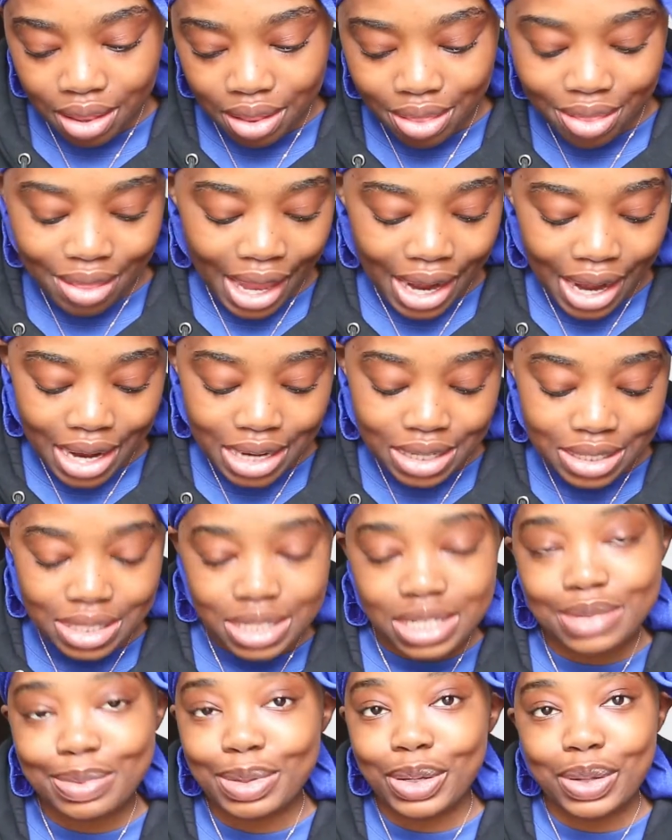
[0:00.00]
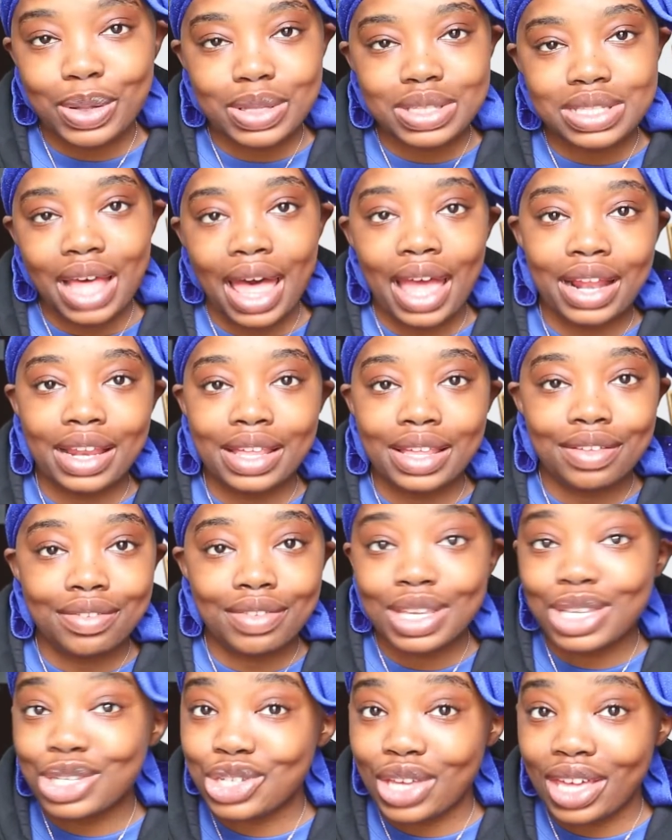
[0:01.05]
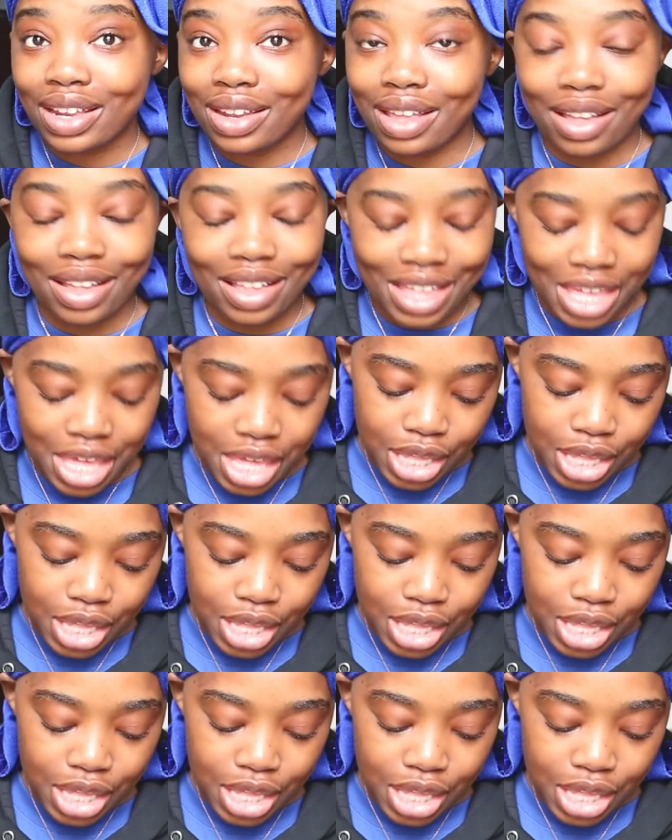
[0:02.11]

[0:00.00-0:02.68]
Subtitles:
that I need because I live in China.